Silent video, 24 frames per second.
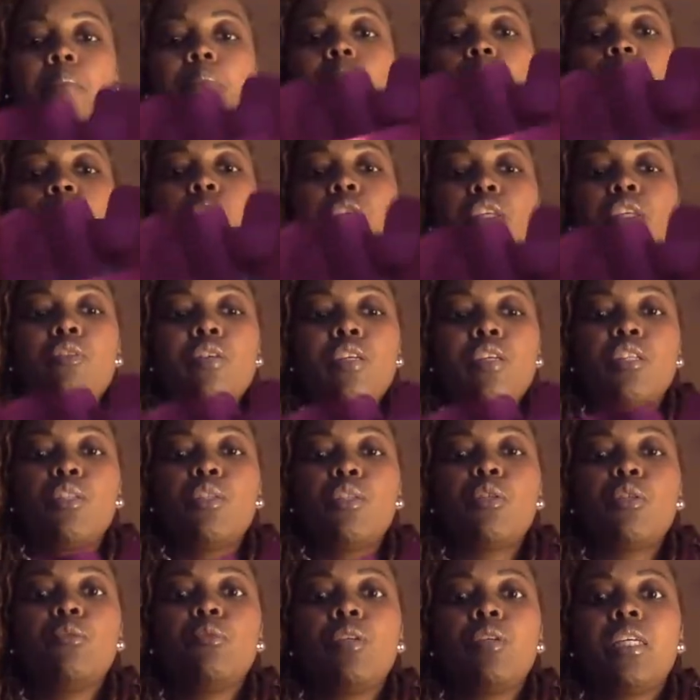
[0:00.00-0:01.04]
but what you can
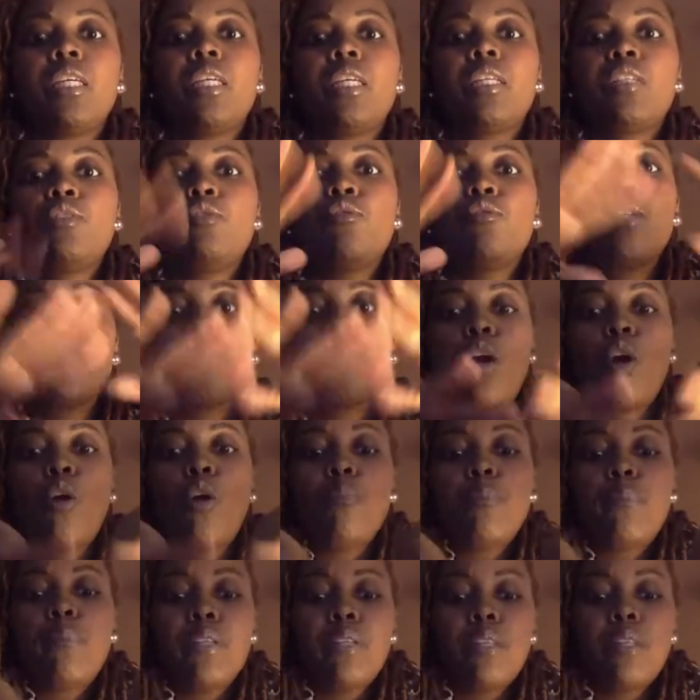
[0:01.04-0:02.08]
do is you can
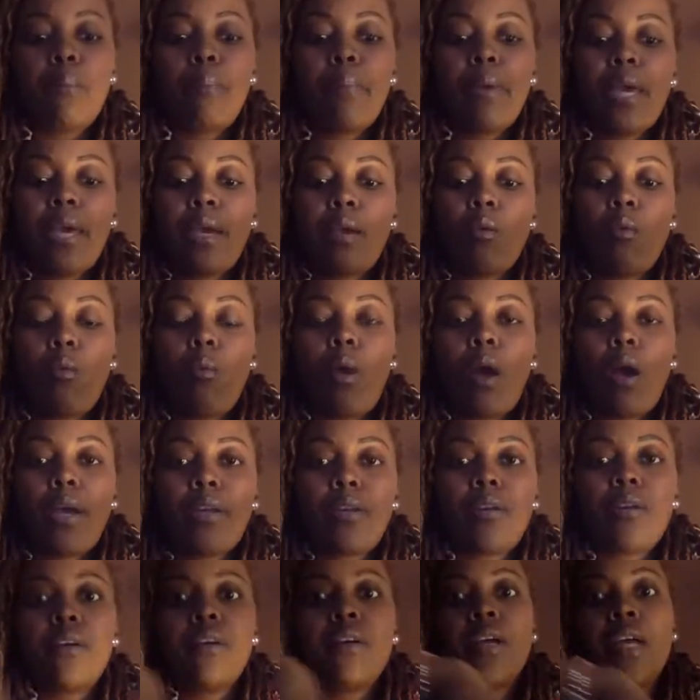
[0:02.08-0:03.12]
open the bag
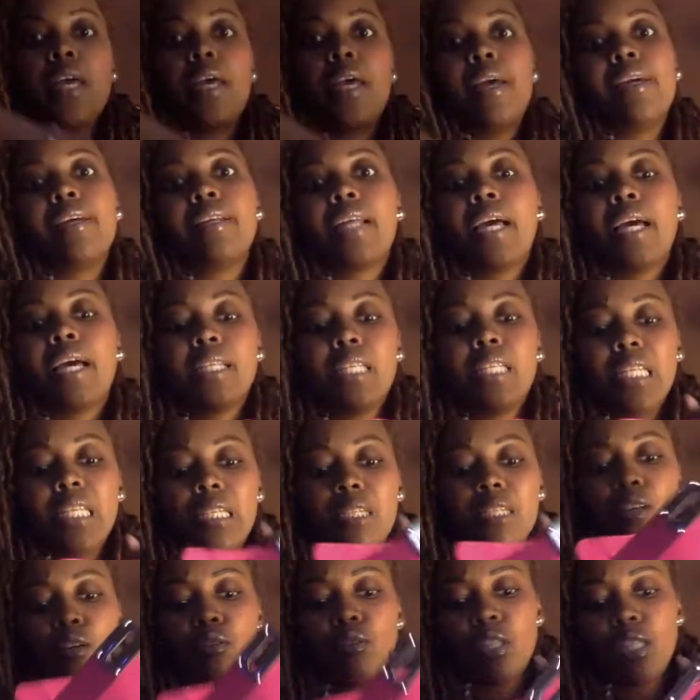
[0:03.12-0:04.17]
wider. And I
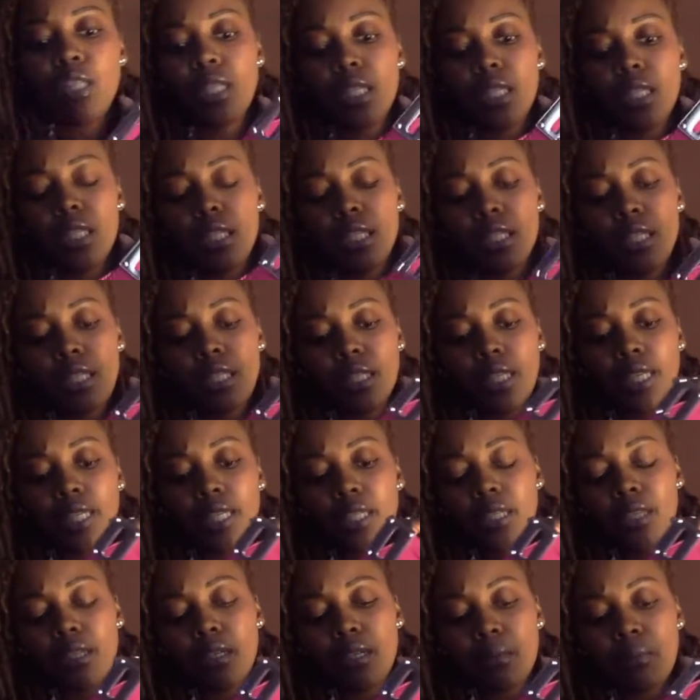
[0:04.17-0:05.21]
didn't notice this until I
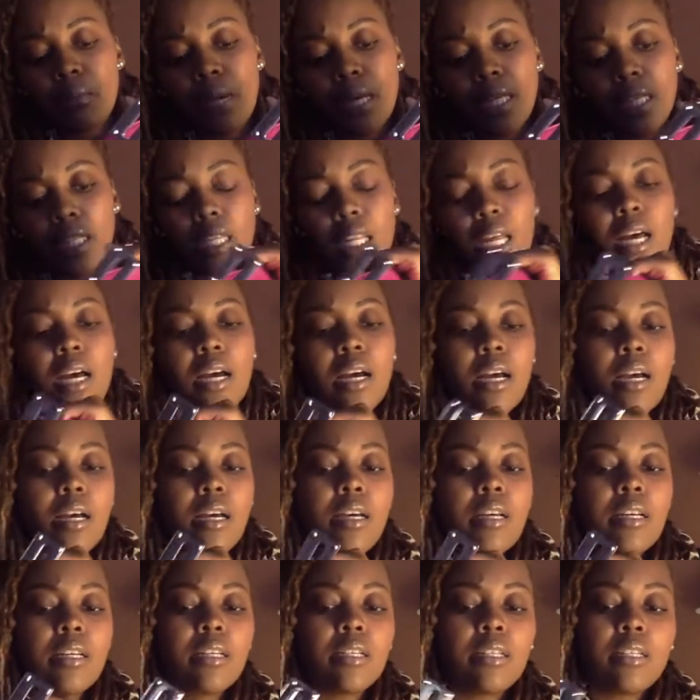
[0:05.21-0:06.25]
took my lock.
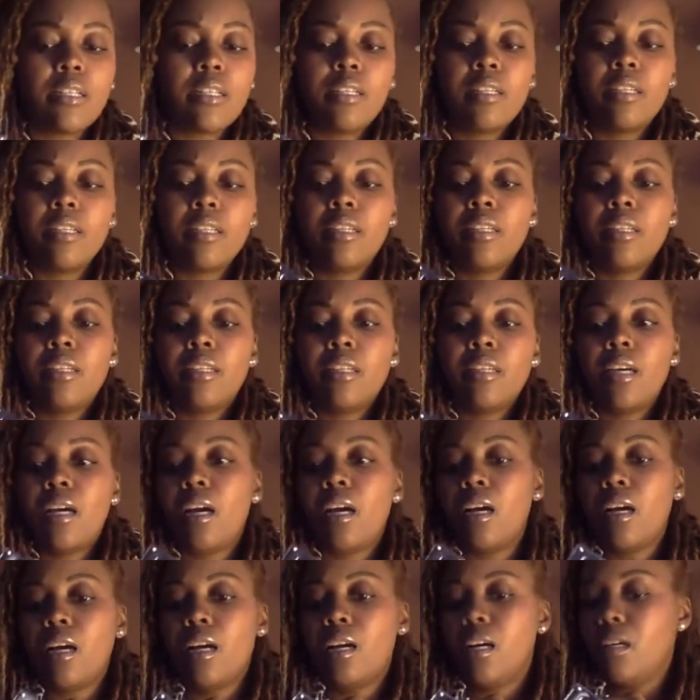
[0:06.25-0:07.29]

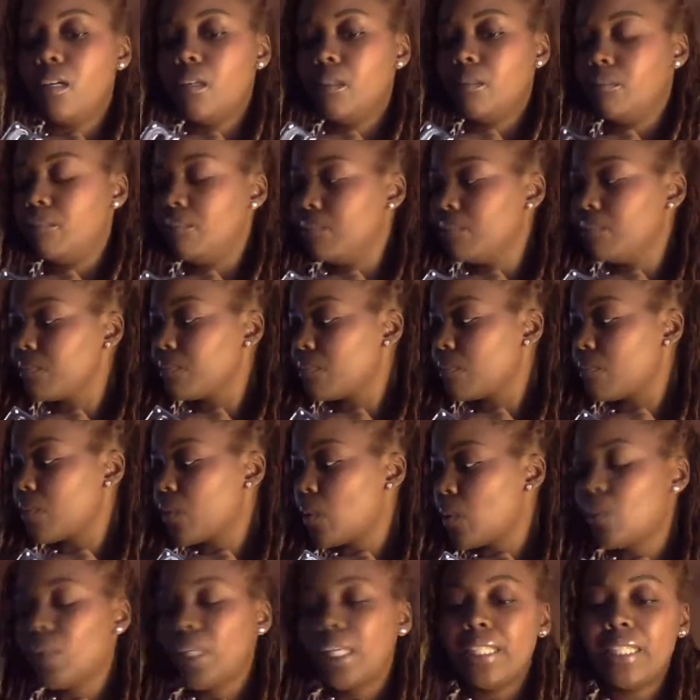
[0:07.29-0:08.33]

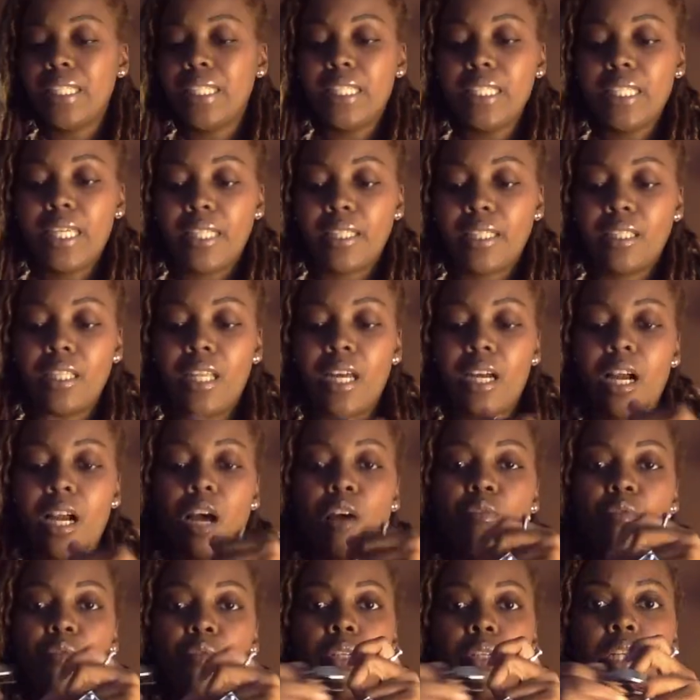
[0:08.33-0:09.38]
I didn't take the lock
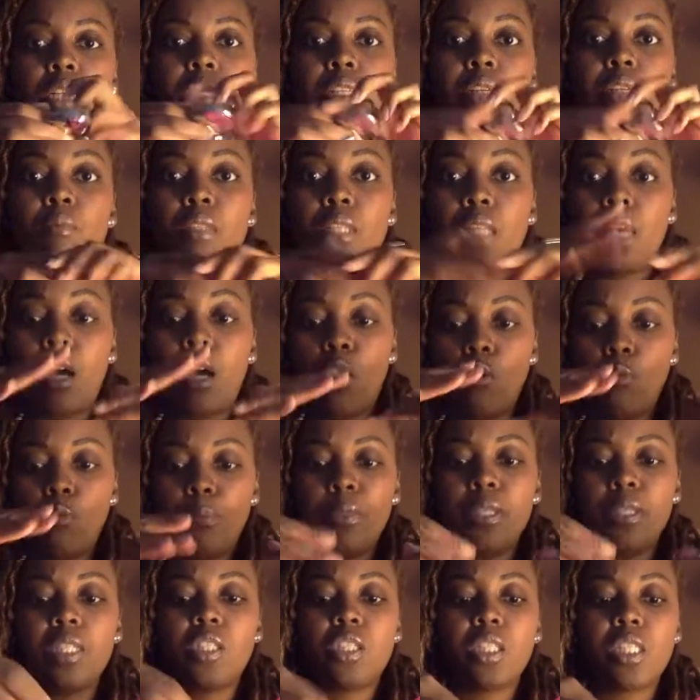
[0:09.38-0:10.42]
off. What I did was I
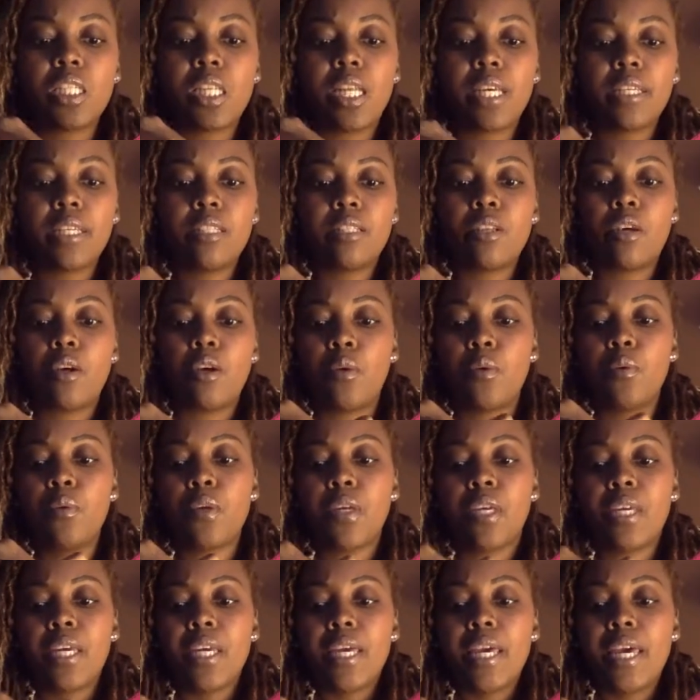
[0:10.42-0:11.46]
opened it just like so,
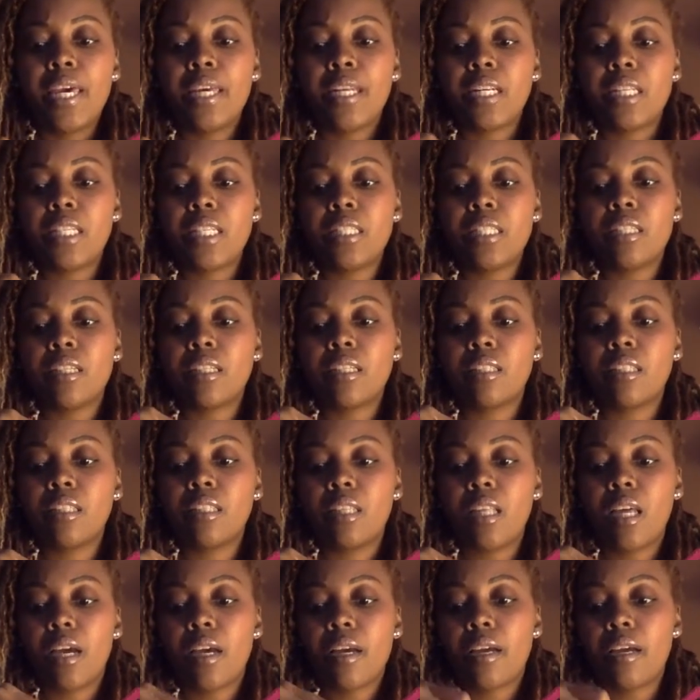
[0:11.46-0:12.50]
and I stuck the
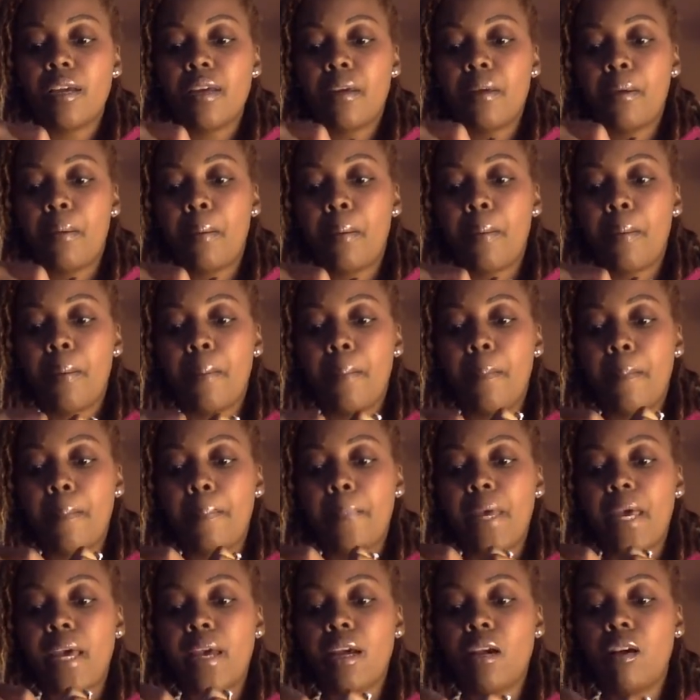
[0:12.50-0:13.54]
lock
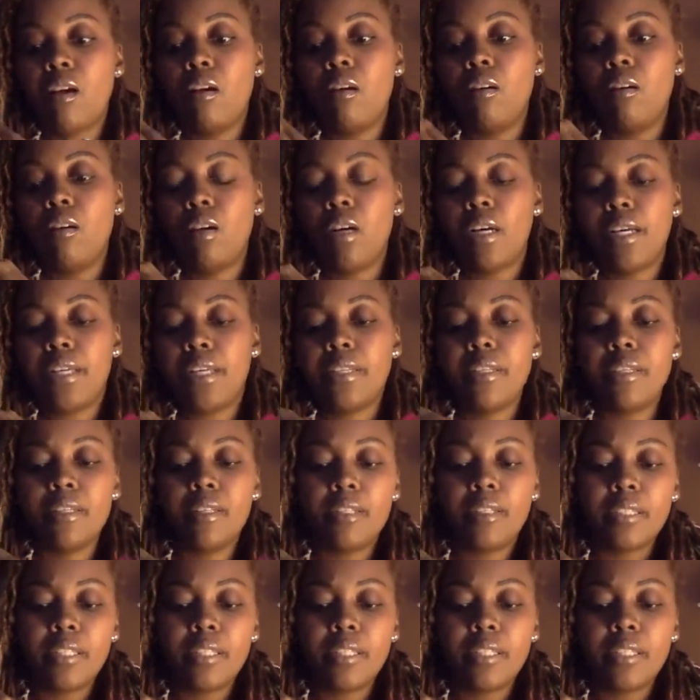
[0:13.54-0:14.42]
back on.